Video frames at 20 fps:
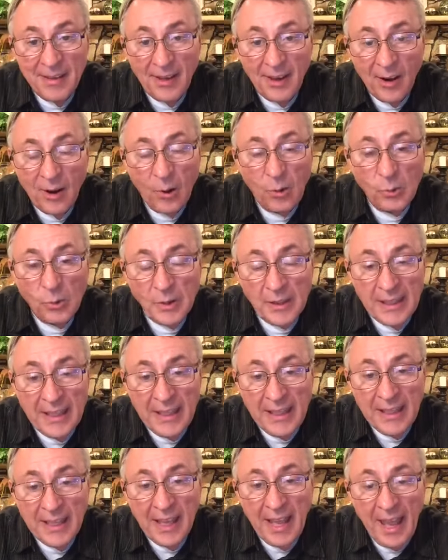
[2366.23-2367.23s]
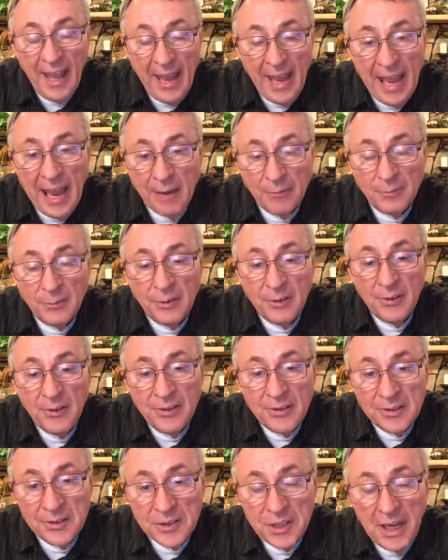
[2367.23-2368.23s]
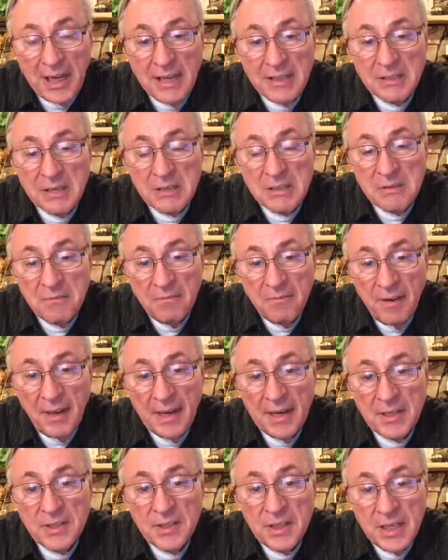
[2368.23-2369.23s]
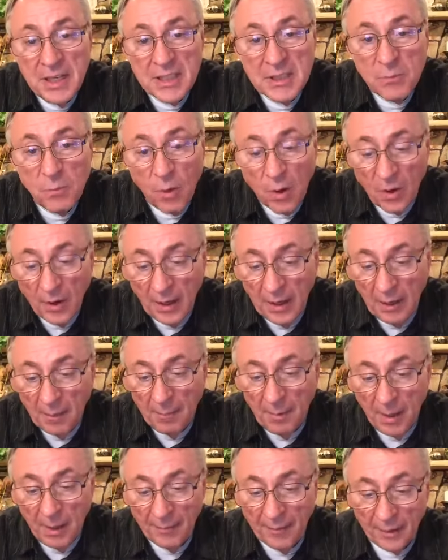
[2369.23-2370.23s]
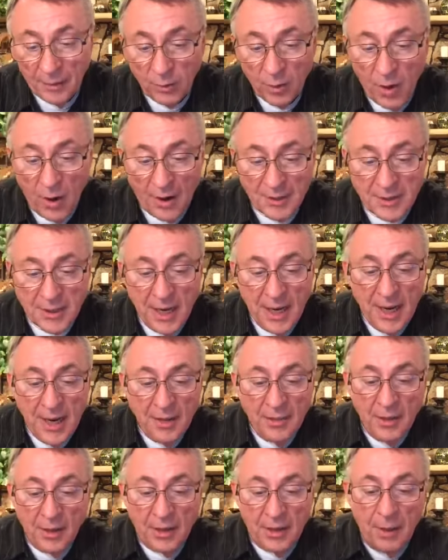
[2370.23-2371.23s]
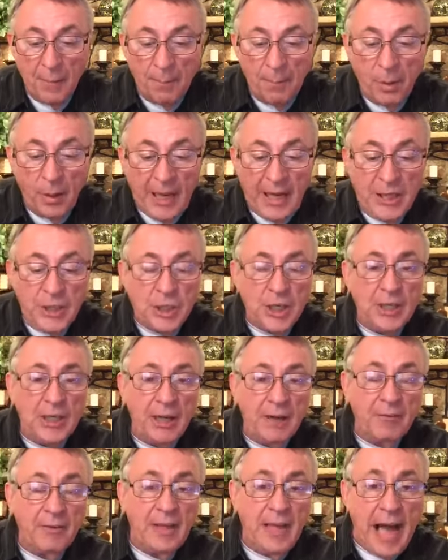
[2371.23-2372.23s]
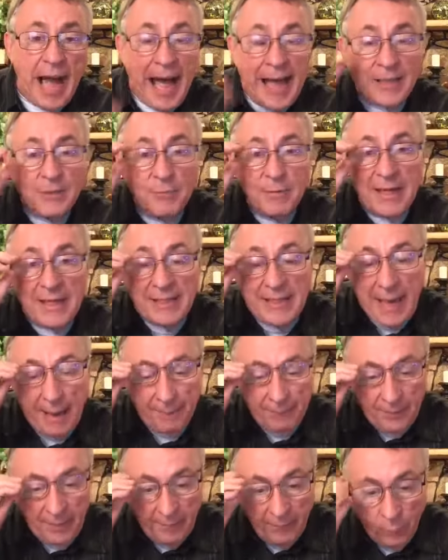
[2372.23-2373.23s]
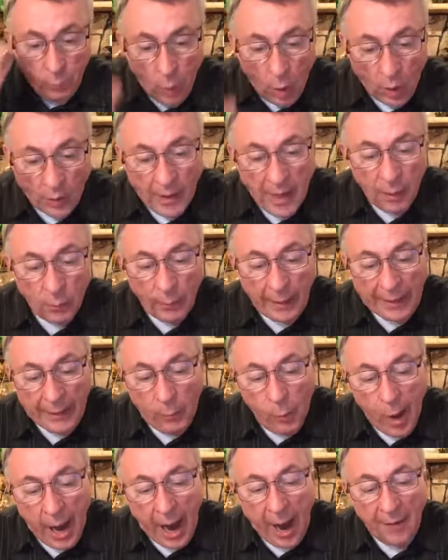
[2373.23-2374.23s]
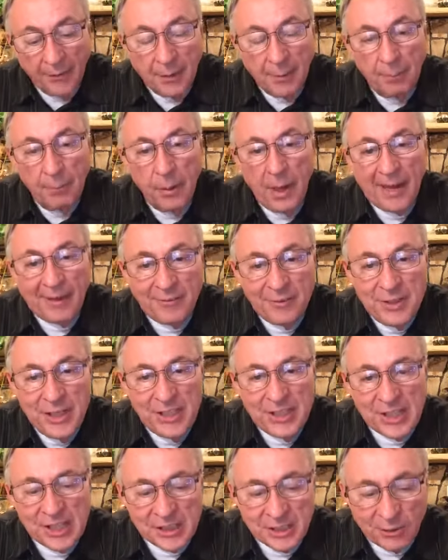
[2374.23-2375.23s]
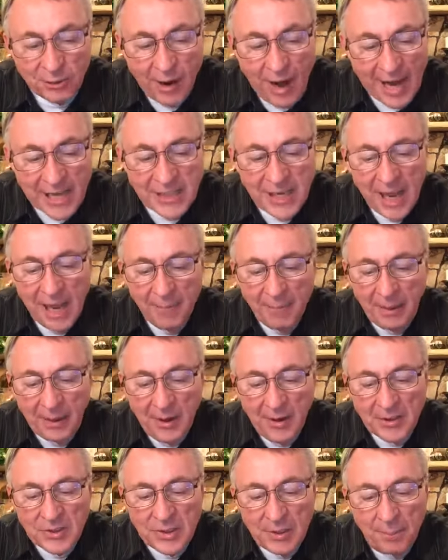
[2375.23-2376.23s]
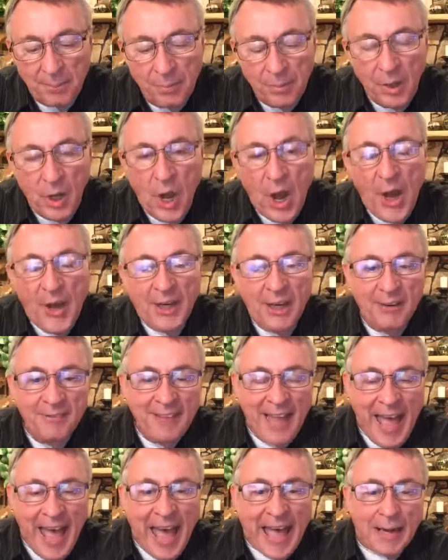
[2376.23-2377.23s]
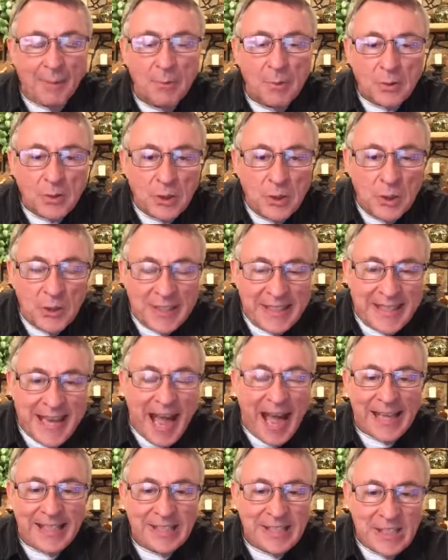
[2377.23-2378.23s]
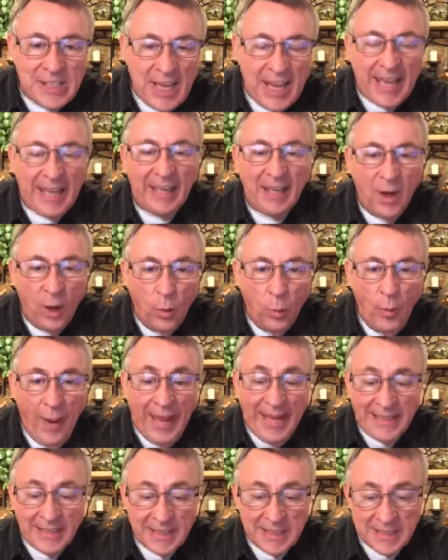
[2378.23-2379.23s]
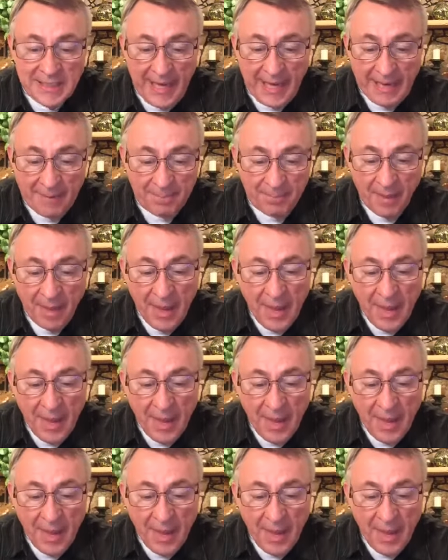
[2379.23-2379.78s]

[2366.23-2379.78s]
Only after Jesus finished his work upon the cross. The completion of God's redemptive work required the blood of Jesus Christ because the blood of animals could not take away sin.